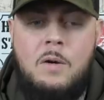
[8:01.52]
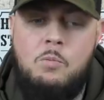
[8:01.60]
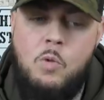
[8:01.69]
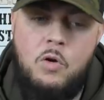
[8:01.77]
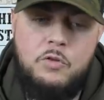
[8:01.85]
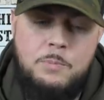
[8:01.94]
and
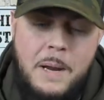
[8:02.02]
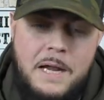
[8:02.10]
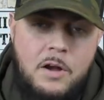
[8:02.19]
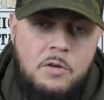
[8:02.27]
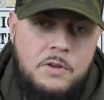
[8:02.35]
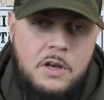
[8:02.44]
watch back
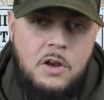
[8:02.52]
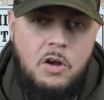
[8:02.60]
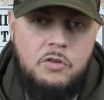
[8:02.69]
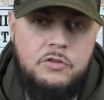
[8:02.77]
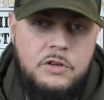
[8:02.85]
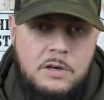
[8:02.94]
over the
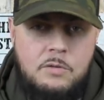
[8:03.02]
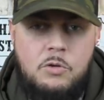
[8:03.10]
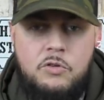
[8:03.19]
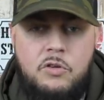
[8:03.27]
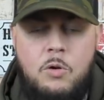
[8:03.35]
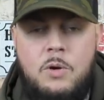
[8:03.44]
last year or
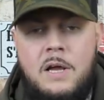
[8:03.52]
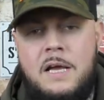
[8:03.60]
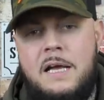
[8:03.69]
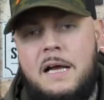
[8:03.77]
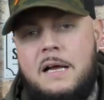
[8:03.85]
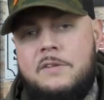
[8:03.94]
so
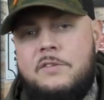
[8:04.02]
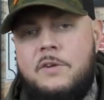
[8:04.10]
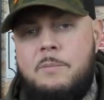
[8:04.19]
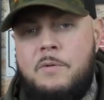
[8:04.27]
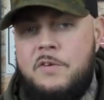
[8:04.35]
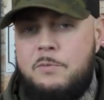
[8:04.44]
at
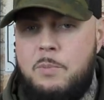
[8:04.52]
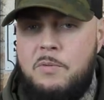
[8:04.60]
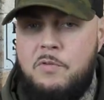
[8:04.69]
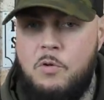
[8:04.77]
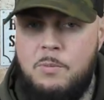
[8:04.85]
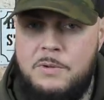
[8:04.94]
some of his
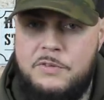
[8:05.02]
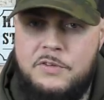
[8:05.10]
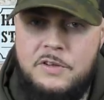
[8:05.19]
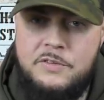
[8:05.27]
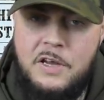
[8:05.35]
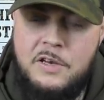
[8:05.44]

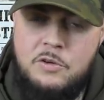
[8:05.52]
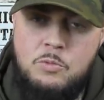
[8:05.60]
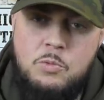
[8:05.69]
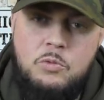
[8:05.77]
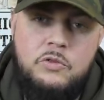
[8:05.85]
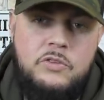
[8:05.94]
performances, and you
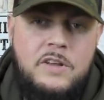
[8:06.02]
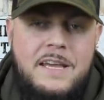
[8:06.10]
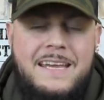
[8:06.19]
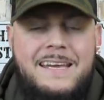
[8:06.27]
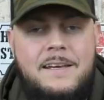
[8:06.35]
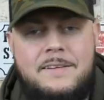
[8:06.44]
will
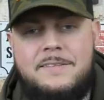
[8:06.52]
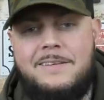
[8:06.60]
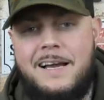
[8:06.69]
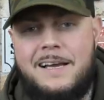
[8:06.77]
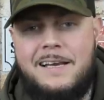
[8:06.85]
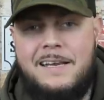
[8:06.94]
see
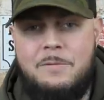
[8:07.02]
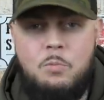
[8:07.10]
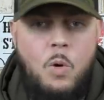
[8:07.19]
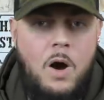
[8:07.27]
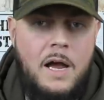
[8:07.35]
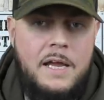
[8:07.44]
exactly
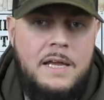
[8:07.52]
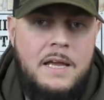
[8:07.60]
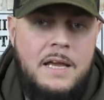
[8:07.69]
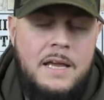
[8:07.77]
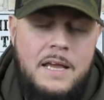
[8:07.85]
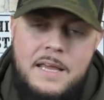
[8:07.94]
why
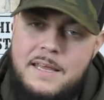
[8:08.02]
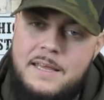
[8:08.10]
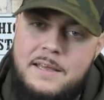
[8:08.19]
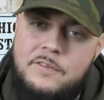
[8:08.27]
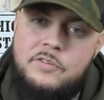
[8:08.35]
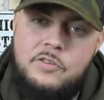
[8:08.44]
he
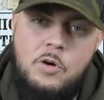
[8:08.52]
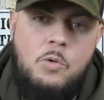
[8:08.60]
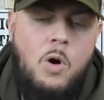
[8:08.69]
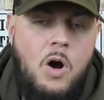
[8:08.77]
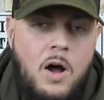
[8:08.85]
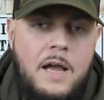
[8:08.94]
is
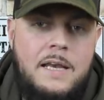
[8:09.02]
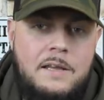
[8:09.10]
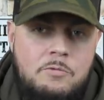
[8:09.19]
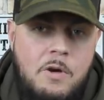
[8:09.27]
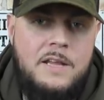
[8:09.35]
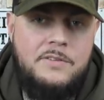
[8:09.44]
so highly
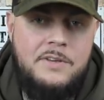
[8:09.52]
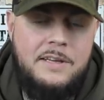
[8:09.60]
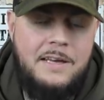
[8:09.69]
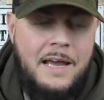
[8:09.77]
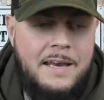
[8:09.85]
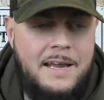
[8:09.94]

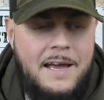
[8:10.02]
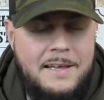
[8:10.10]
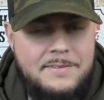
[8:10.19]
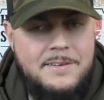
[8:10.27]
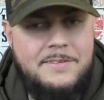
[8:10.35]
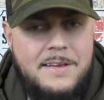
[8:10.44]
rated. And
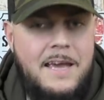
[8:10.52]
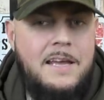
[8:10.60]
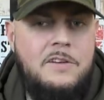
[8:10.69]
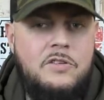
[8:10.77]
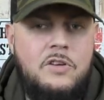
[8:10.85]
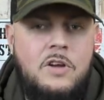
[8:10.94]
at his
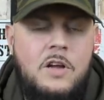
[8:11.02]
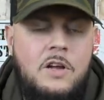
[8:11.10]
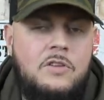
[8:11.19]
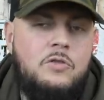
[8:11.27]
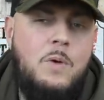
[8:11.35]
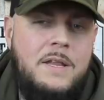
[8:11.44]
age,
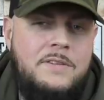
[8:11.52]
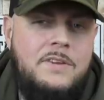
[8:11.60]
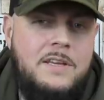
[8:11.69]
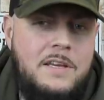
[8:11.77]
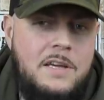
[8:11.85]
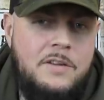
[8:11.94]
20
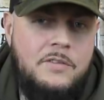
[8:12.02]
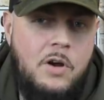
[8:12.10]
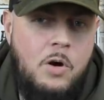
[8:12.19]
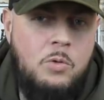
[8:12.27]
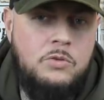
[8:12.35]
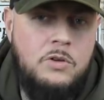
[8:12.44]
years
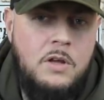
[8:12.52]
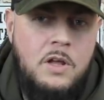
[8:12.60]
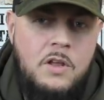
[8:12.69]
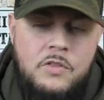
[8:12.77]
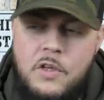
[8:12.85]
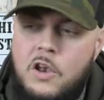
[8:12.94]
old,
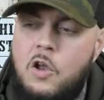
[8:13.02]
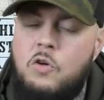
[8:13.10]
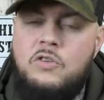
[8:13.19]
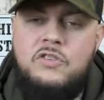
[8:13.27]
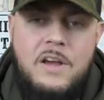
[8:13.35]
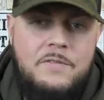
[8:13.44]
the
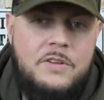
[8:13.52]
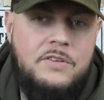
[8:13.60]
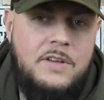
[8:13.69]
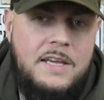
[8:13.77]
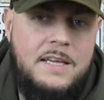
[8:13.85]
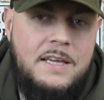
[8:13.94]

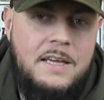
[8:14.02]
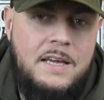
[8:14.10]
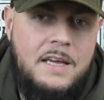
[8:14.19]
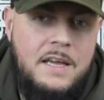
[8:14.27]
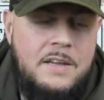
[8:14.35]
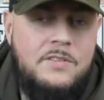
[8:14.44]
longevity
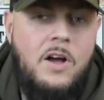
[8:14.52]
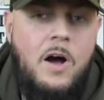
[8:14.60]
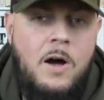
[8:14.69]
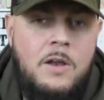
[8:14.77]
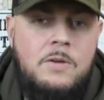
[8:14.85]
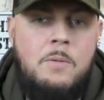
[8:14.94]
is
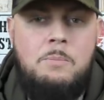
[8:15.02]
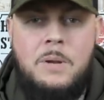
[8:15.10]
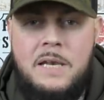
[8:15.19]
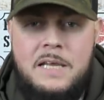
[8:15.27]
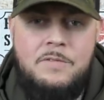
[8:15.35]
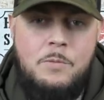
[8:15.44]

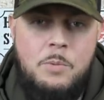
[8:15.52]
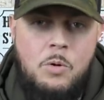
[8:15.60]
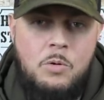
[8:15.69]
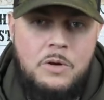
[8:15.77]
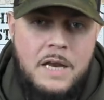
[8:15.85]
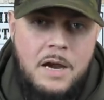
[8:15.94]

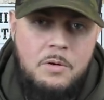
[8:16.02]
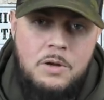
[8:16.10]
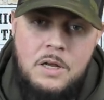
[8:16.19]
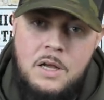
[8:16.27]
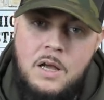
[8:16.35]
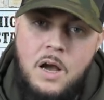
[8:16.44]
unbelievable. Now,
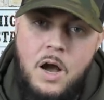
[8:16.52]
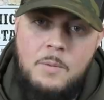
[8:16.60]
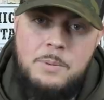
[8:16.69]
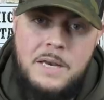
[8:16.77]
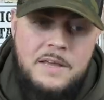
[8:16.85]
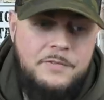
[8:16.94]
I
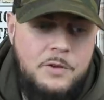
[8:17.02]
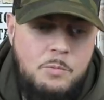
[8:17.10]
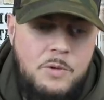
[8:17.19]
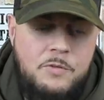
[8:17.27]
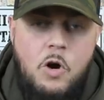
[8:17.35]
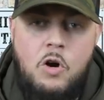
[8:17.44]
believe that
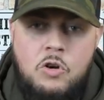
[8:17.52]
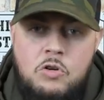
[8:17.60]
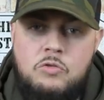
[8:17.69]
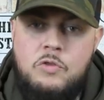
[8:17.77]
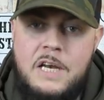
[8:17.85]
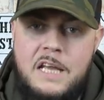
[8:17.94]
we've got a
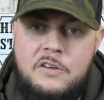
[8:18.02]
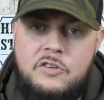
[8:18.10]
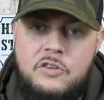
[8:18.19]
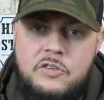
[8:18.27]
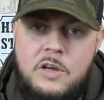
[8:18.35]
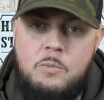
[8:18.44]
good
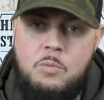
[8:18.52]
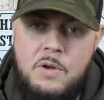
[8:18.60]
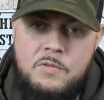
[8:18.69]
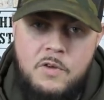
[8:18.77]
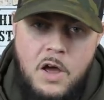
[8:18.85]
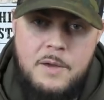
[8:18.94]
relationship
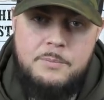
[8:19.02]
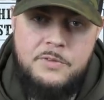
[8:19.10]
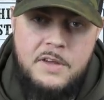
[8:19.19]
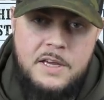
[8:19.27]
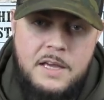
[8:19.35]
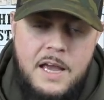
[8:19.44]
with
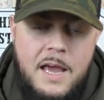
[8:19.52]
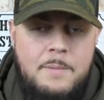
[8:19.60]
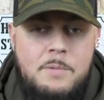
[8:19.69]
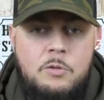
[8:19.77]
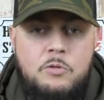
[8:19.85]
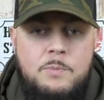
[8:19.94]
Leipzig.
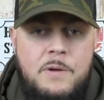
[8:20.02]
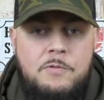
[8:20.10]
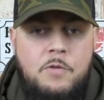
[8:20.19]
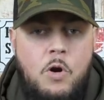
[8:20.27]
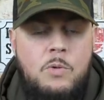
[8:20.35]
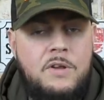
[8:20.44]
Emil Smith
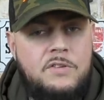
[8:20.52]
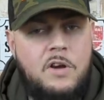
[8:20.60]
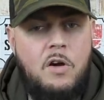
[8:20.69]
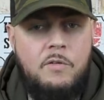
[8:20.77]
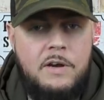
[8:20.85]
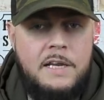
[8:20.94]
Rowe is
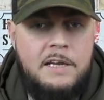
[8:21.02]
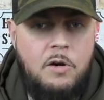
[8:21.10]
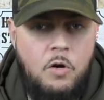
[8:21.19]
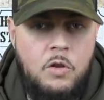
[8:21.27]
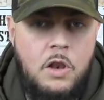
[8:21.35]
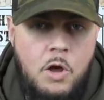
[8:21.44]
currently
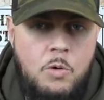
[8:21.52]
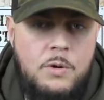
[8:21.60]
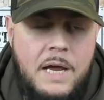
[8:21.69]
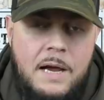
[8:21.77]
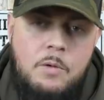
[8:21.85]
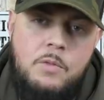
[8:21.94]
on
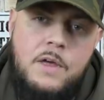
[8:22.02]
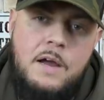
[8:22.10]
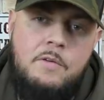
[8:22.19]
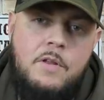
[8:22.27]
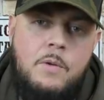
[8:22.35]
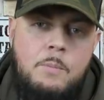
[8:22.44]
loan out
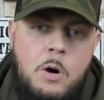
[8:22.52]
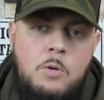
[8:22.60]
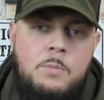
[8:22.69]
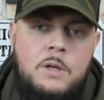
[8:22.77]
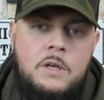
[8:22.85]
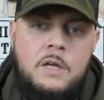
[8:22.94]
there at the
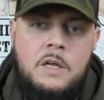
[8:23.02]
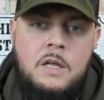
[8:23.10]
moment.